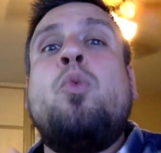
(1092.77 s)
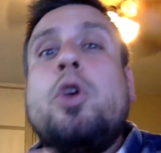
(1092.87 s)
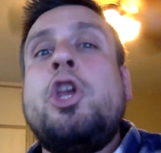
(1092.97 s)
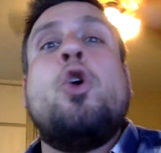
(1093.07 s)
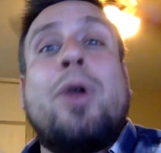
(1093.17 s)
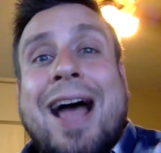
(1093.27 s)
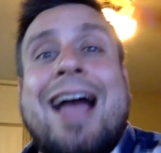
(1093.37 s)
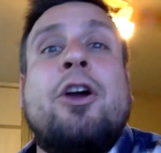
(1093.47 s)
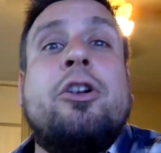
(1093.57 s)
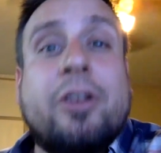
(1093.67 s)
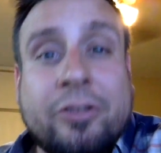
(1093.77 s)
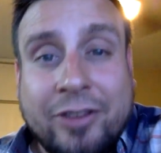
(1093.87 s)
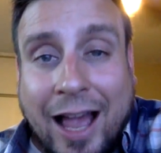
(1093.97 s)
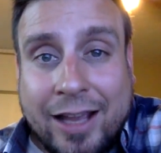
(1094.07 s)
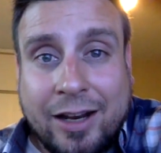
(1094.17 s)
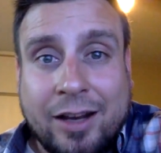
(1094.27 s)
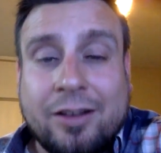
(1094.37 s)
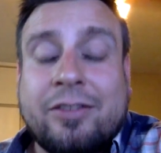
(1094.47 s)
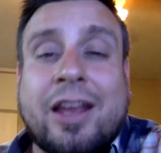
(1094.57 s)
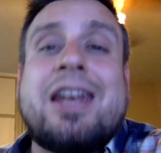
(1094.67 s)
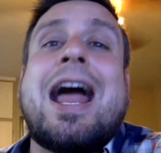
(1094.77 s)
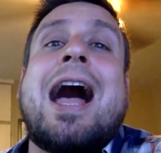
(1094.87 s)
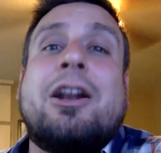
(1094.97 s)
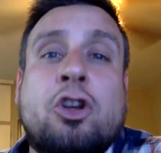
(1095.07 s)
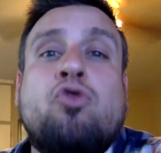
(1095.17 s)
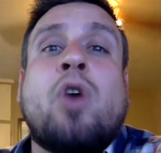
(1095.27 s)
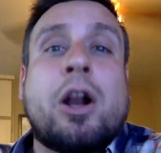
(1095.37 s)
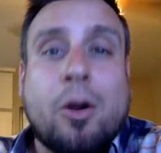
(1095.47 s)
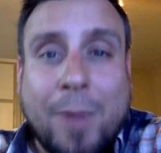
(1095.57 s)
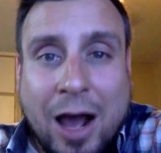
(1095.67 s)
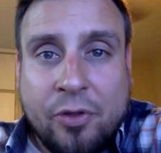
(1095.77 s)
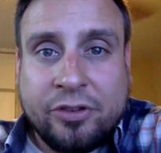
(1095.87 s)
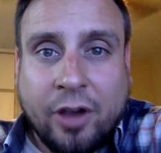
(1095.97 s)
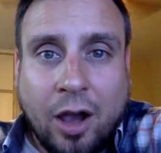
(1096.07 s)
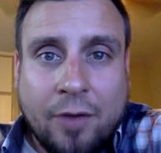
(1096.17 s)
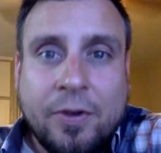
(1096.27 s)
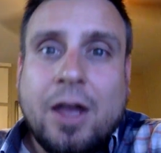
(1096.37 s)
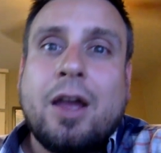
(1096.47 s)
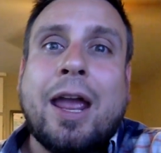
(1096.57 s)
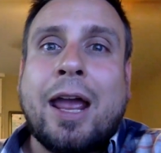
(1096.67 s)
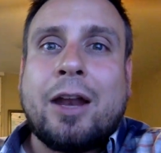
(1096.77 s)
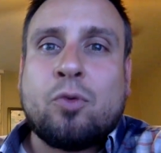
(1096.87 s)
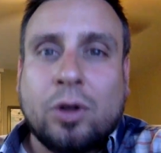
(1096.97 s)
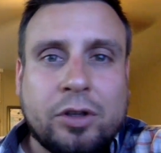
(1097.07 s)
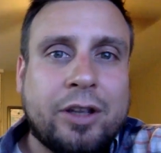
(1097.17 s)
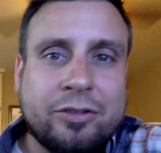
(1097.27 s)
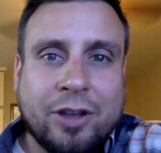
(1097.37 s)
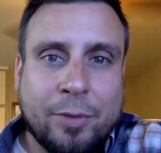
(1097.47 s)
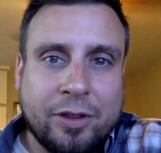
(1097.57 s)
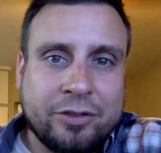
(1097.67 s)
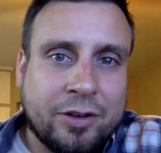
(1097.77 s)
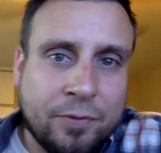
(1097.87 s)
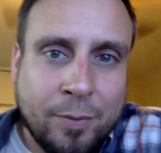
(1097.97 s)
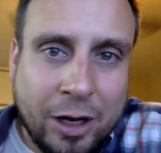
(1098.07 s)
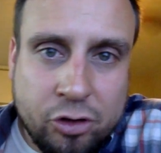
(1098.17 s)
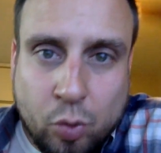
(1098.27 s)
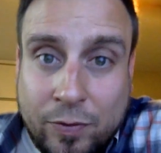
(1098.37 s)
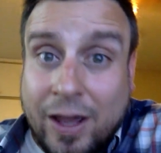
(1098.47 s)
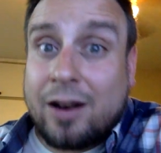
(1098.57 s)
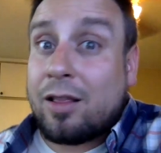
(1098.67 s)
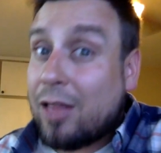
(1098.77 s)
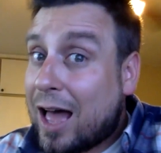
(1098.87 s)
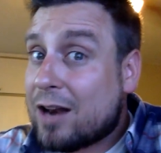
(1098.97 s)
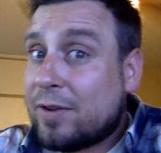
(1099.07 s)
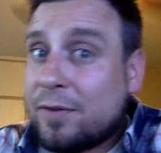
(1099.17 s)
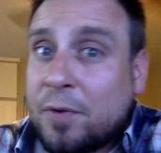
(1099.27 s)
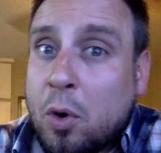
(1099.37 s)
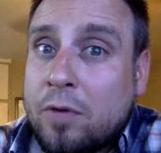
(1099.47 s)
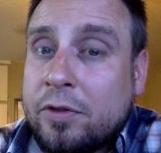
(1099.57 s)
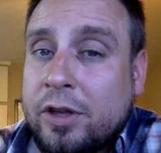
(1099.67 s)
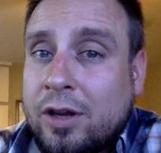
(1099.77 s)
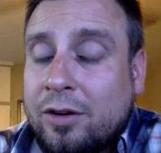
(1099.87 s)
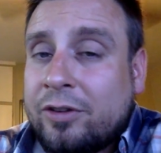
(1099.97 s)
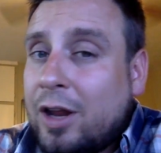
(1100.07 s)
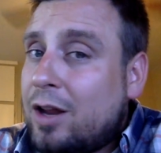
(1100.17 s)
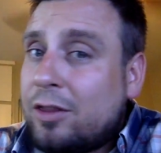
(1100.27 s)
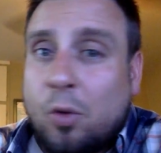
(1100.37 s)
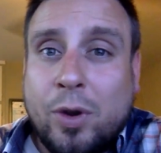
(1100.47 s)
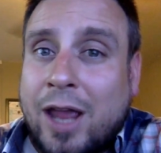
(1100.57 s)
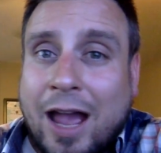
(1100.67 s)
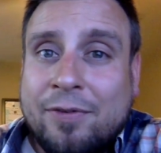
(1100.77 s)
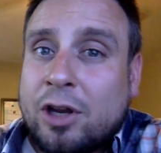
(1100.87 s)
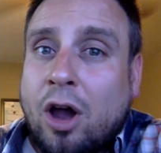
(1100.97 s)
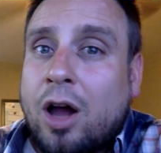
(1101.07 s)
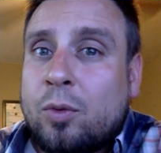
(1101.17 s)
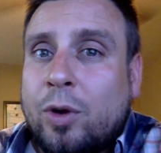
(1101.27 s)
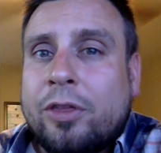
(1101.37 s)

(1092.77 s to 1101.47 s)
you and I are deciding to not run our mouths off and release some of this information. We've had a lot of info over the years that we haven't gone with.